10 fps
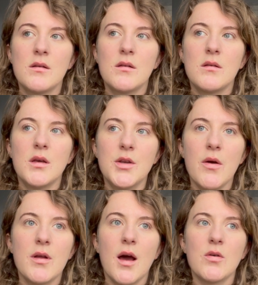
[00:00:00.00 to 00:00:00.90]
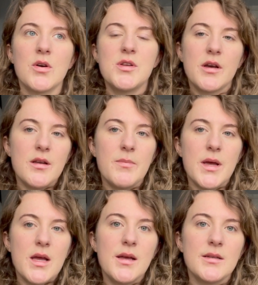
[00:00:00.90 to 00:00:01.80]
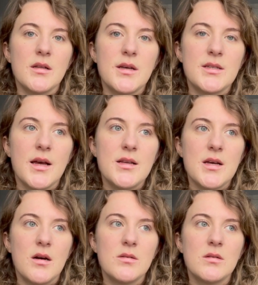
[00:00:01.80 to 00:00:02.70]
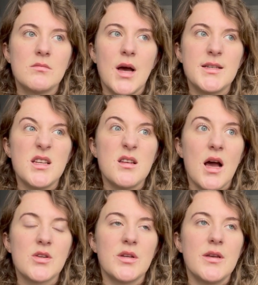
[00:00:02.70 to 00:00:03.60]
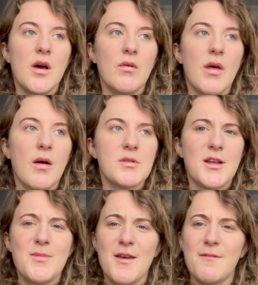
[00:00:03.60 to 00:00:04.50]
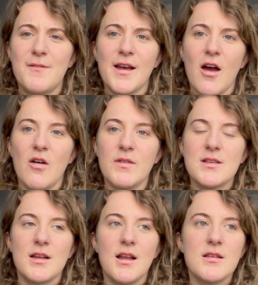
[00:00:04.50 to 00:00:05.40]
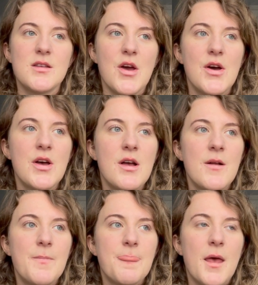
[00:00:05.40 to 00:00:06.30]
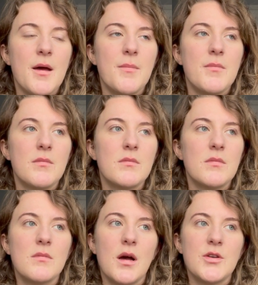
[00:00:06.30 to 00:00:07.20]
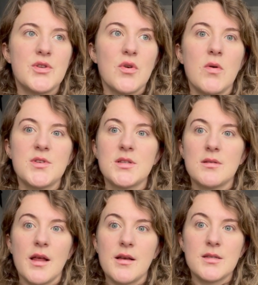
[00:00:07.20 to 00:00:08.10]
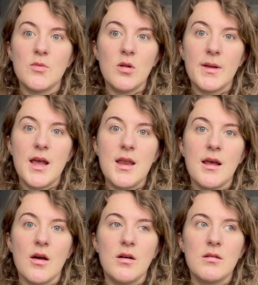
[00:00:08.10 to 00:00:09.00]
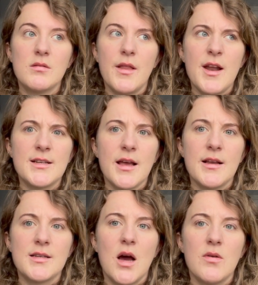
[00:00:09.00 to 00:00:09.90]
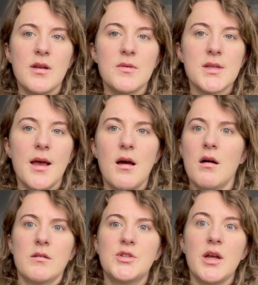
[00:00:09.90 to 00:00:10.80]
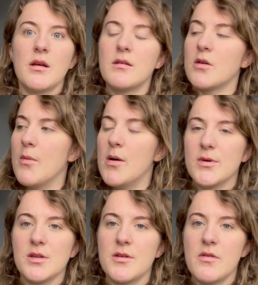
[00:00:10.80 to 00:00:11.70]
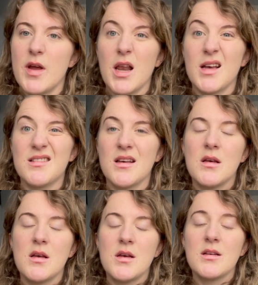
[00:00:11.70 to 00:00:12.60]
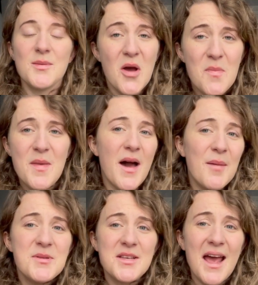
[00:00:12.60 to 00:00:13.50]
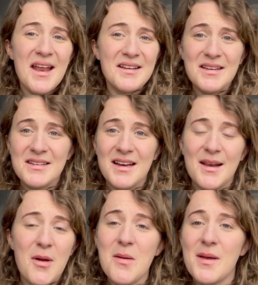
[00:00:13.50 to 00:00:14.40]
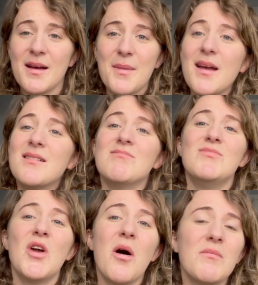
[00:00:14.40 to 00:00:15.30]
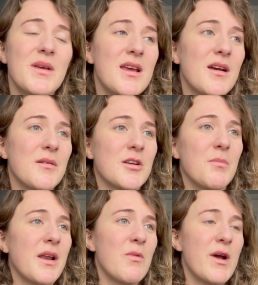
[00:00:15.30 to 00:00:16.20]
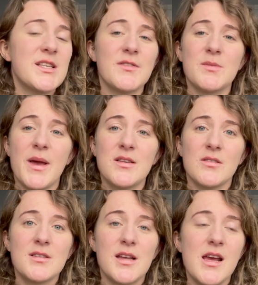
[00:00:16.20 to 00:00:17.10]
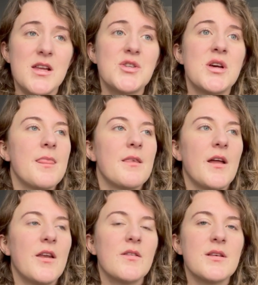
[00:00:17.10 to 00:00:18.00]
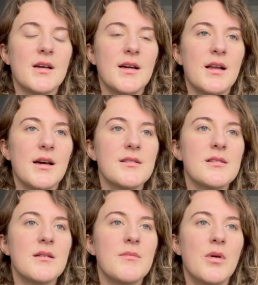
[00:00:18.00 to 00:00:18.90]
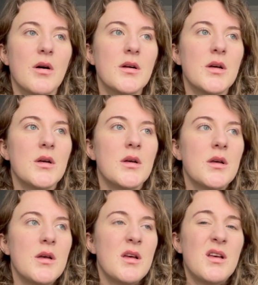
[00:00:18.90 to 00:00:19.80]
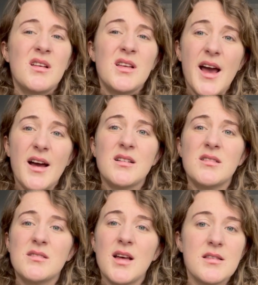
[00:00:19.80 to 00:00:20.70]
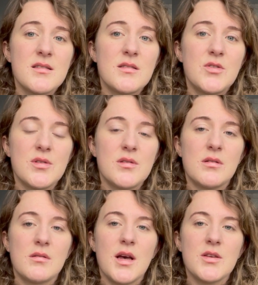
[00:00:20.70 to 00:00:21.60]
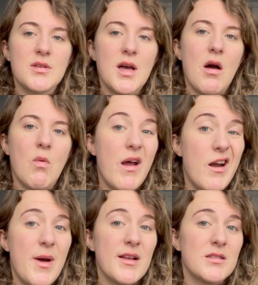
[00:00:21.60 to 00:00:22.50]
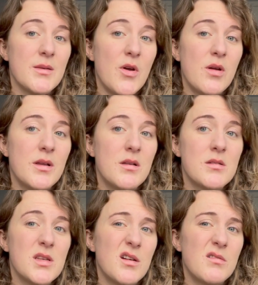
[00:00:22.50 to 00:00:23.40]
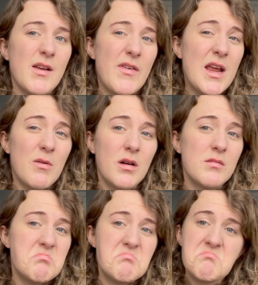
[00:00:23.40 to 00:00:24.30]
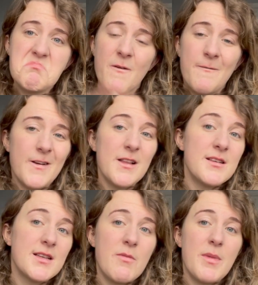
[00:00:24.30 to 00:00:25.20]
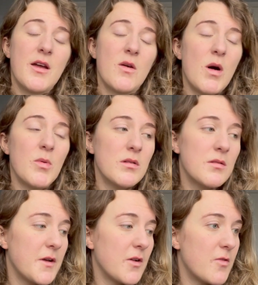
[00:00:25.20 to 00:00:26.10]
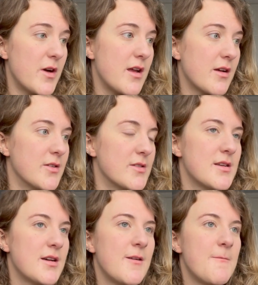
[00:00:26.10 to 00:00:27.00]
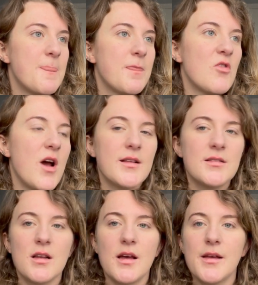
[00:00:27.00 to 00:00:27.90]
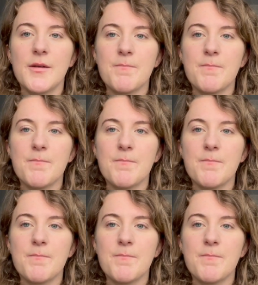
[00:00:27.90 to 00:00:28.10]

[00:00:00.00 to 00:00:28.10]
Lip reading: you don't know how good you're going to be until you diet down. I didn't actually know that I was going to be a figure, obviously, last year. I just thought I was just like a small bikini girl, and then I dieted down and it was like, oh shit, you got more muscle than you realised. So I'm hoping that happens again, and I'm hoping I might not be a complete waste of space on stage, standing on the sidelines. But yeah, that's just where I'm at the moment. So if anyone fancies giving my head a wobble, feel free, because trying to like